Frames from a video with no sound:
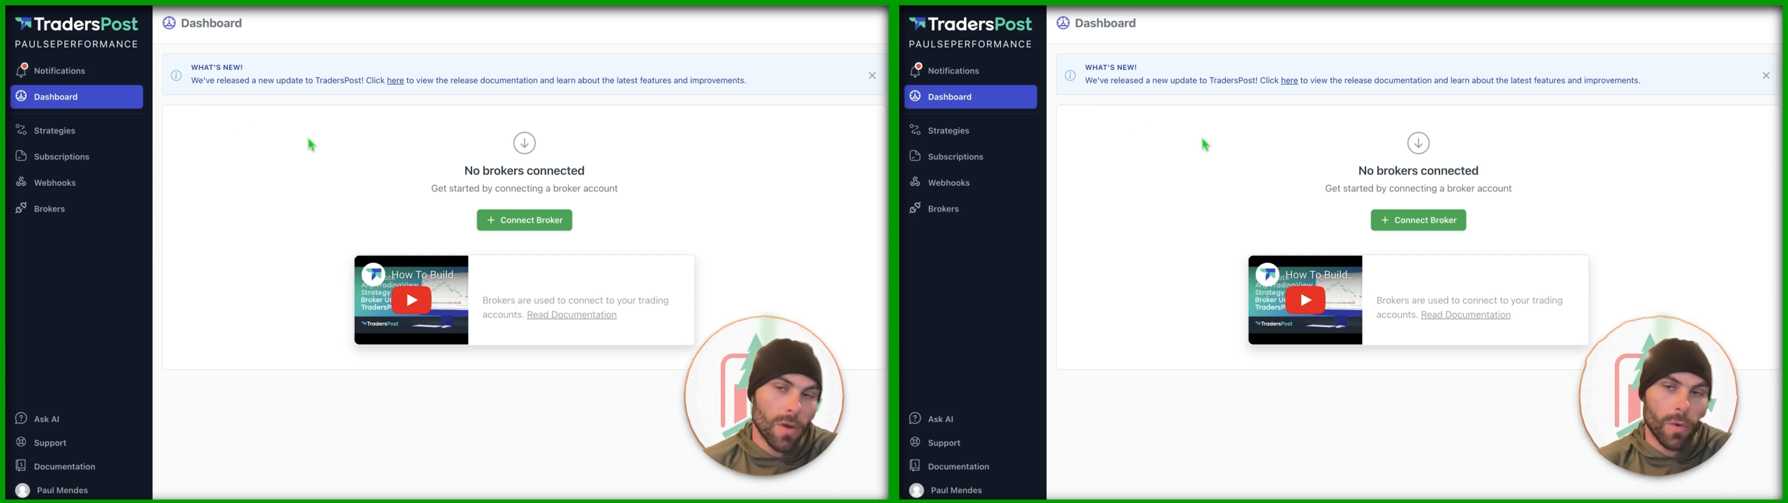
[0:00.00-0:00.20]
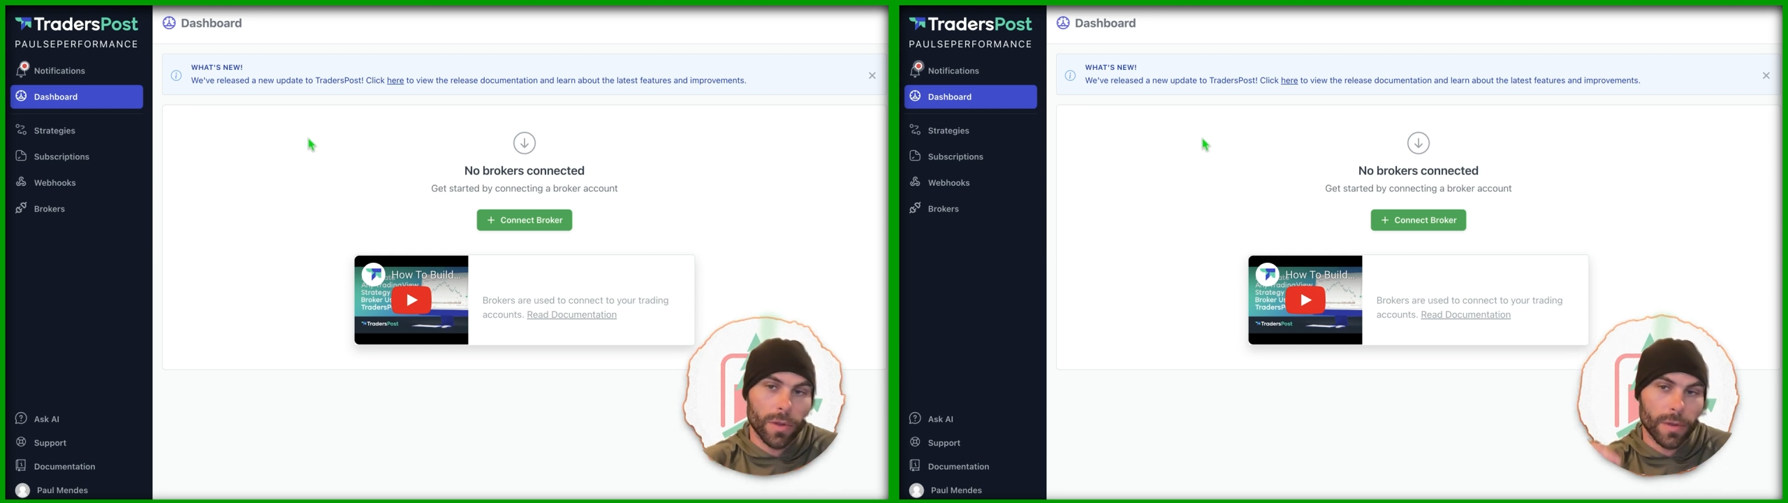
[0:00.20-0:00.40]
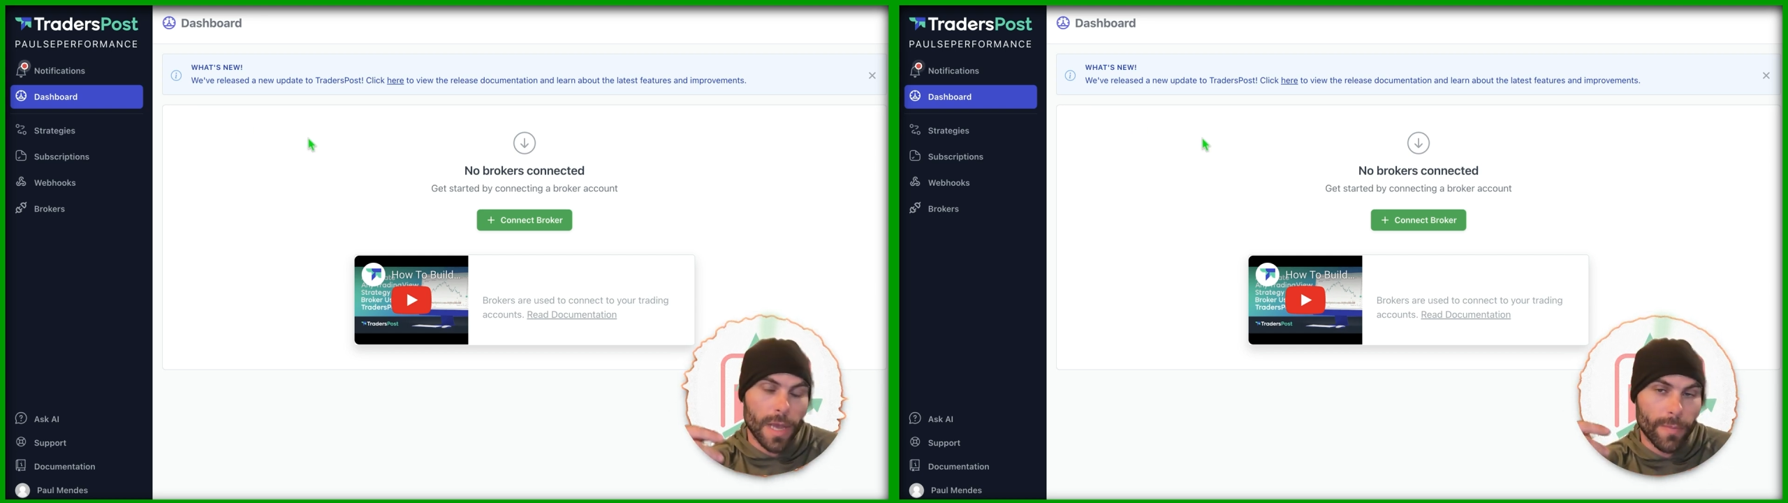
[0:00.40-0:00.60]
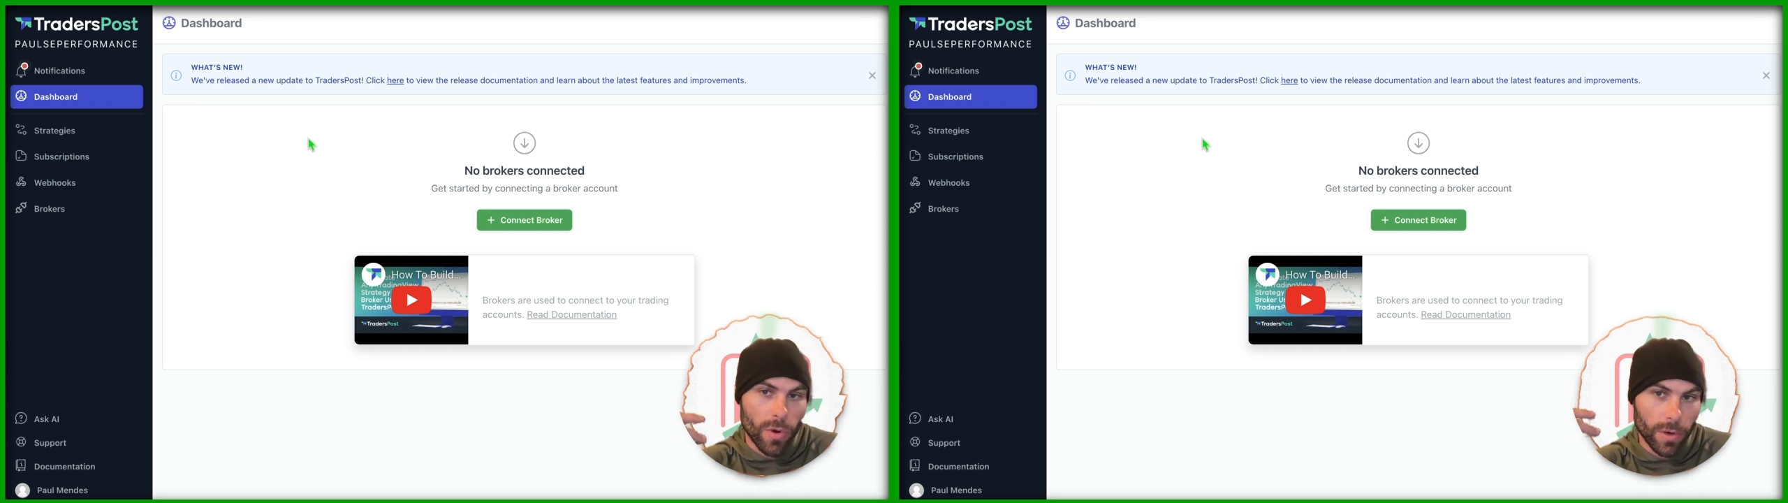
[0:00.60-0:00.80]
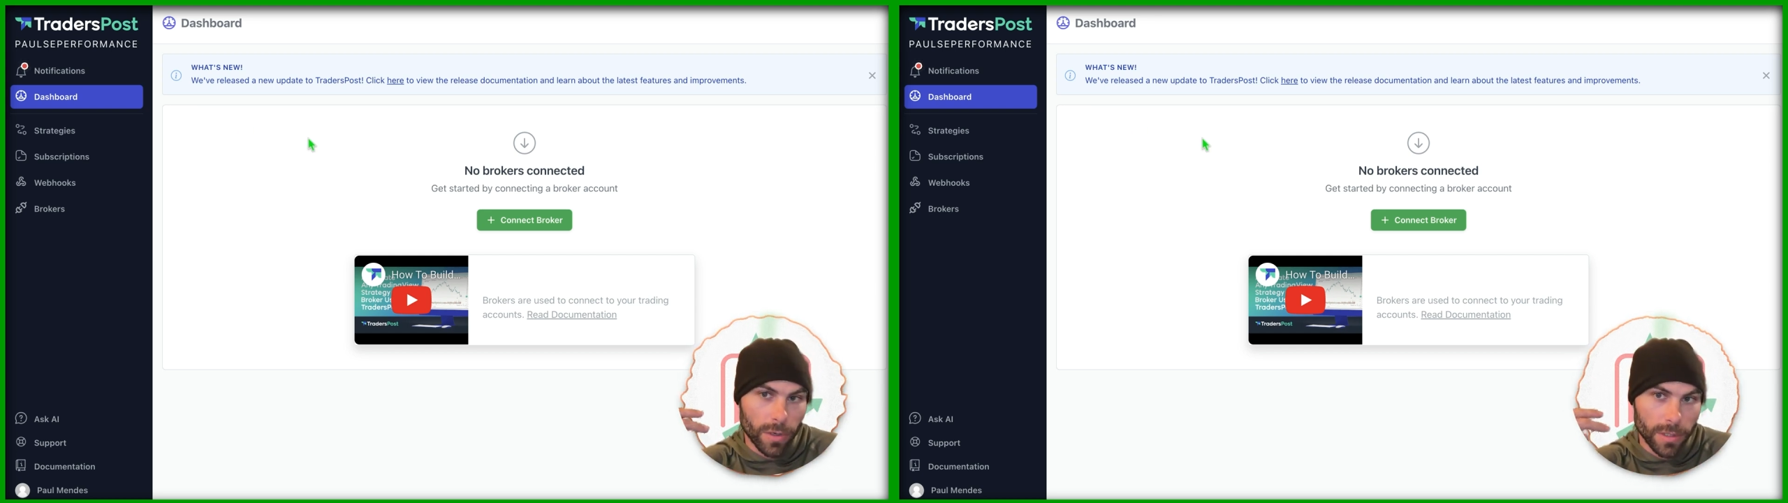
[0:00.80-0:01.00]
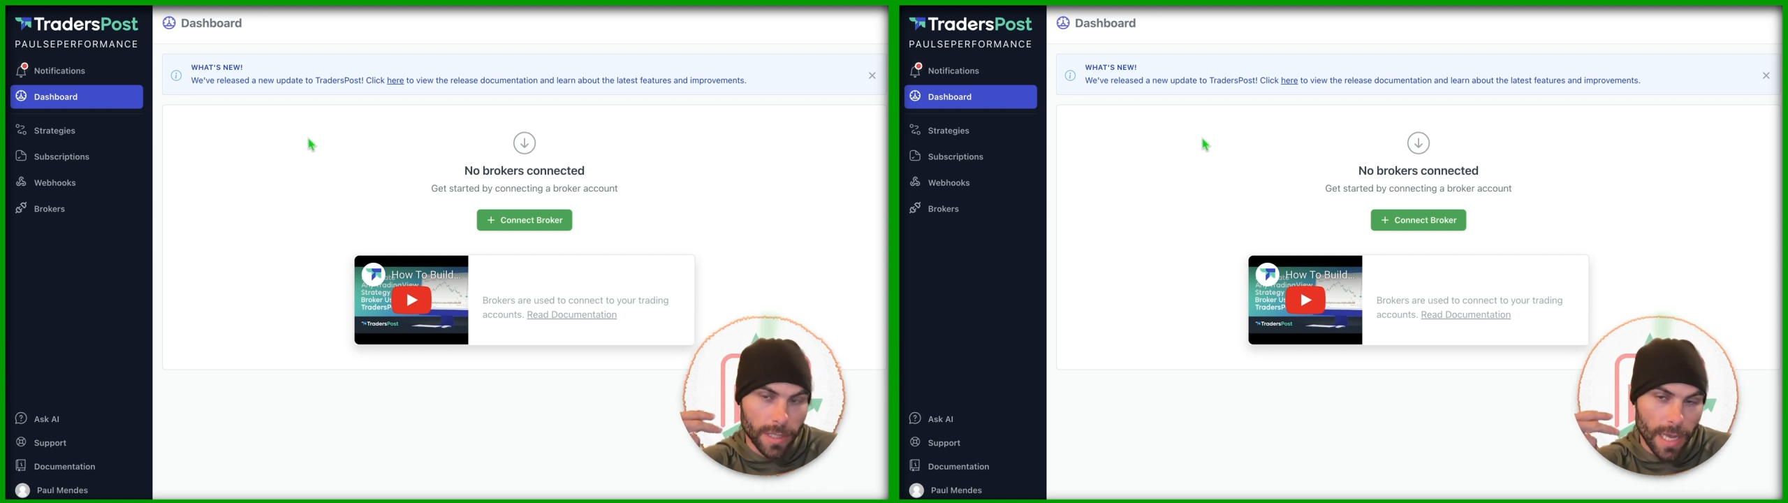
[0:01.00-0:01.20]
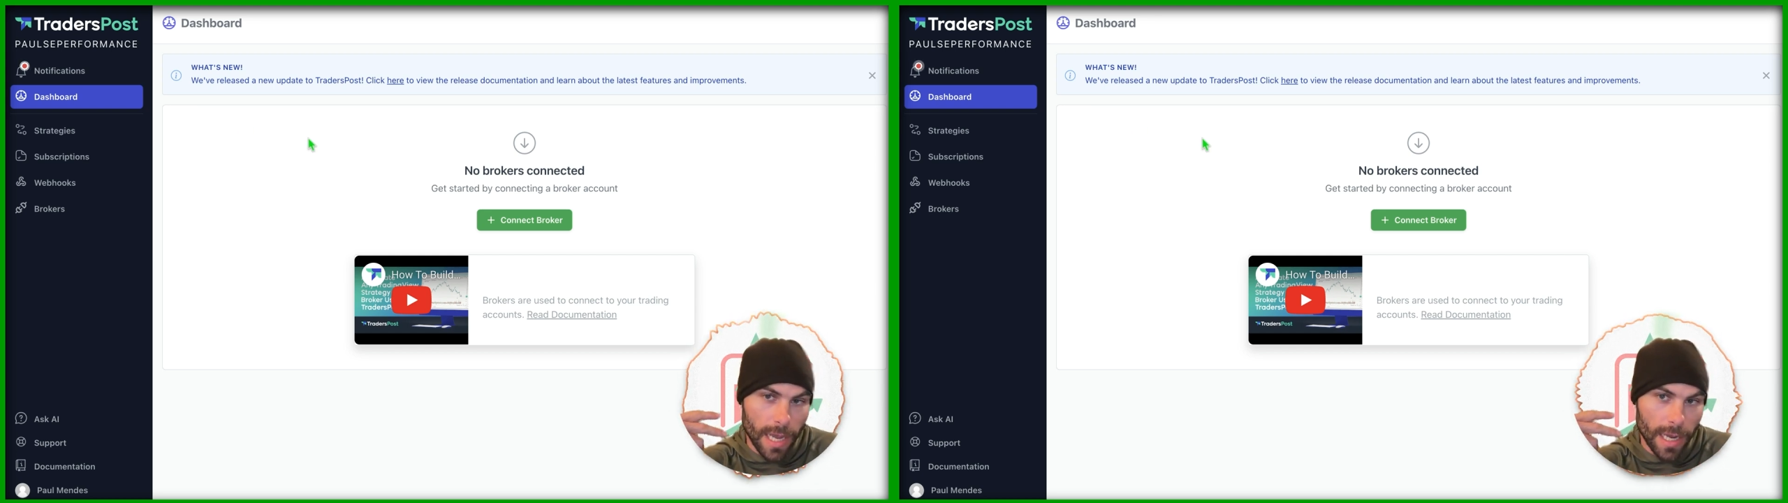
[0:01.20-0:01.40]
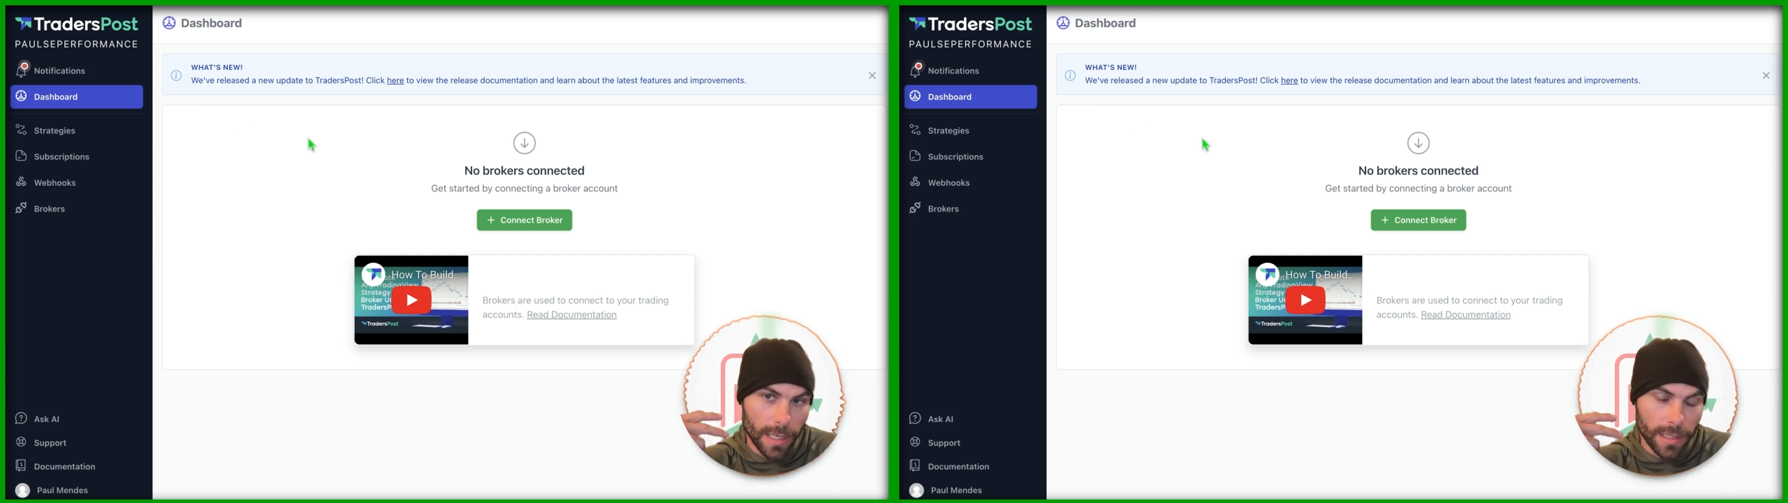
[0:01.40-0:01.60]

whether that broker's a